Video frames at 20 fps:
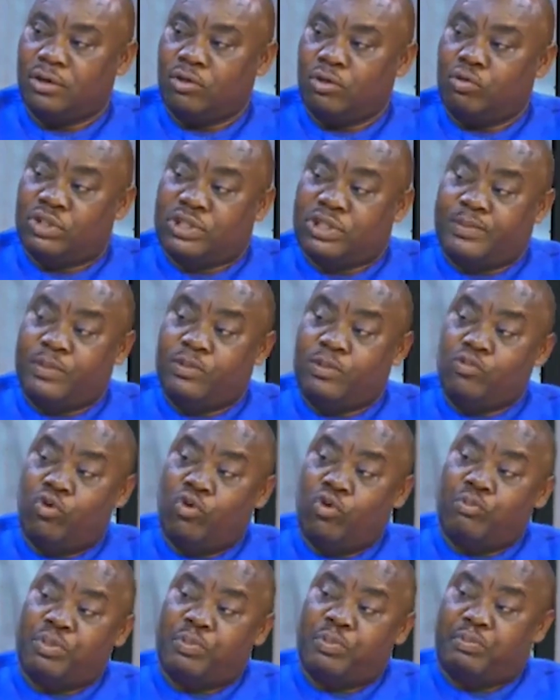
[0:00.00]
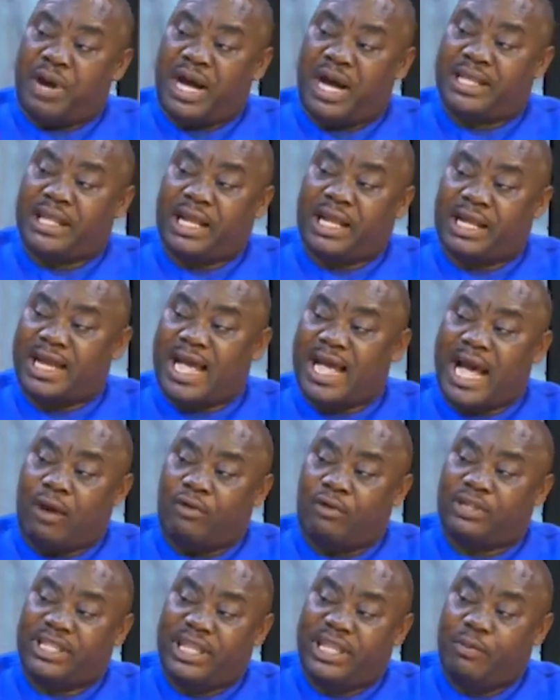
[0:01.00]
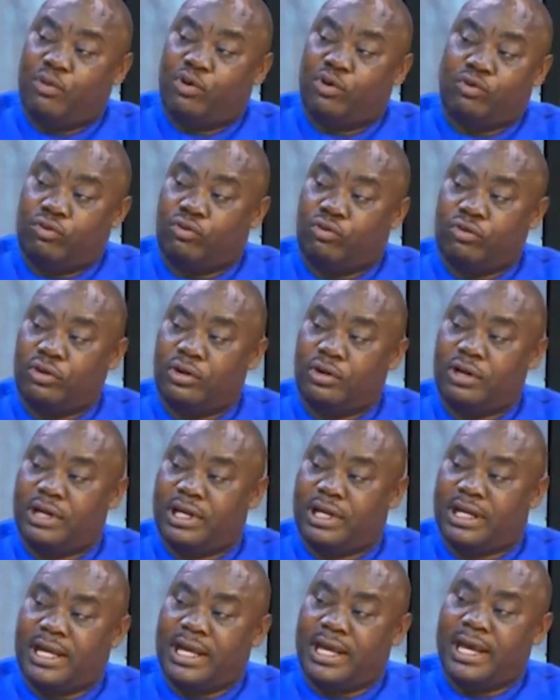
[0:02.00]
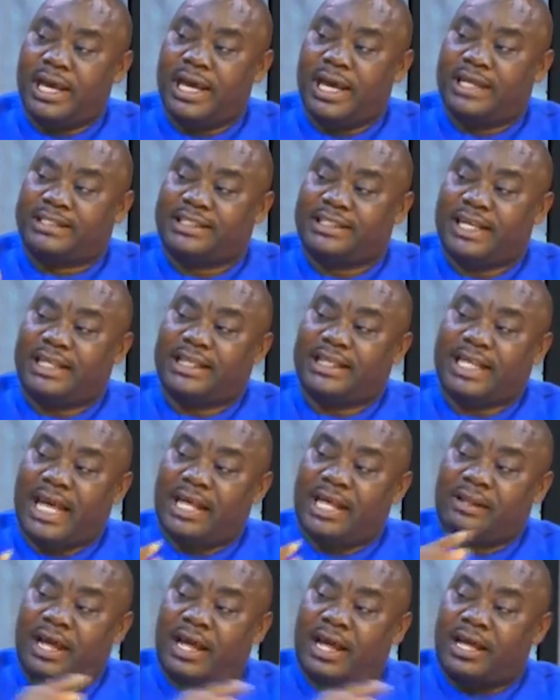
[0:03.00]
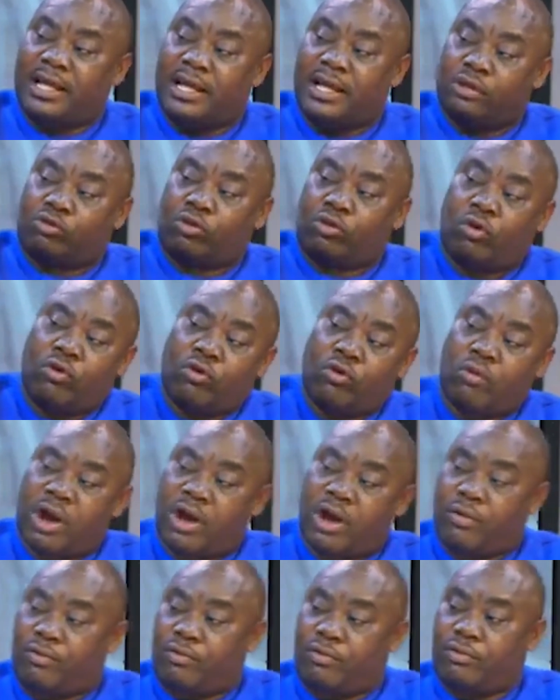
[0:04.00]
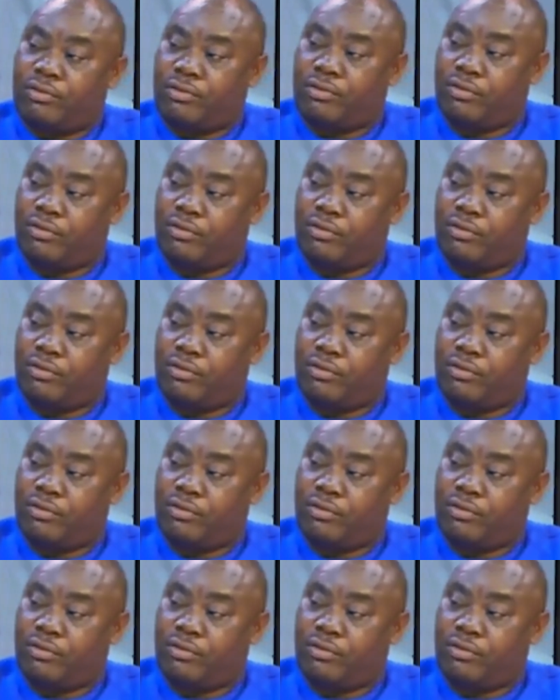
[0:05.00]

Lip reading: What me who be pana car or demono? A chendana, a ton or quayon.